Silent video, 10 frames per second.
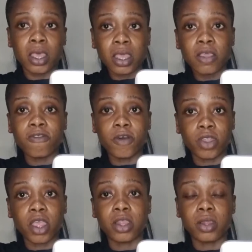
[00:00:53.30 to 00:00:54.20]
he
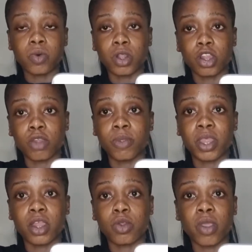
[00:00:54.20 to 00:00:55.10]
felt that he still wanted to be
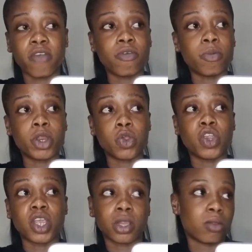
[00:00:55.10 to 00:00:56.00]
there. So every morning he
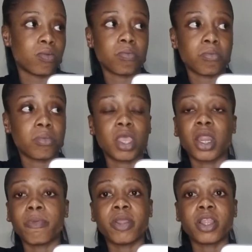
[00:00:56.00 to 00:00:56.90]
would just get
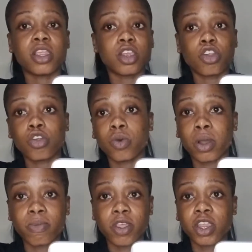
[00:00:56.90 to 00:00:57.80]
up and then just show
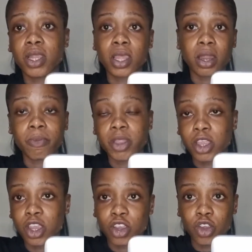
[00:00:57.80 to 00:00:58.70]
up there, just get up and
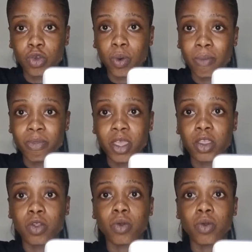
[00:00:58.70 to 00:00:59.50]
then just show up there.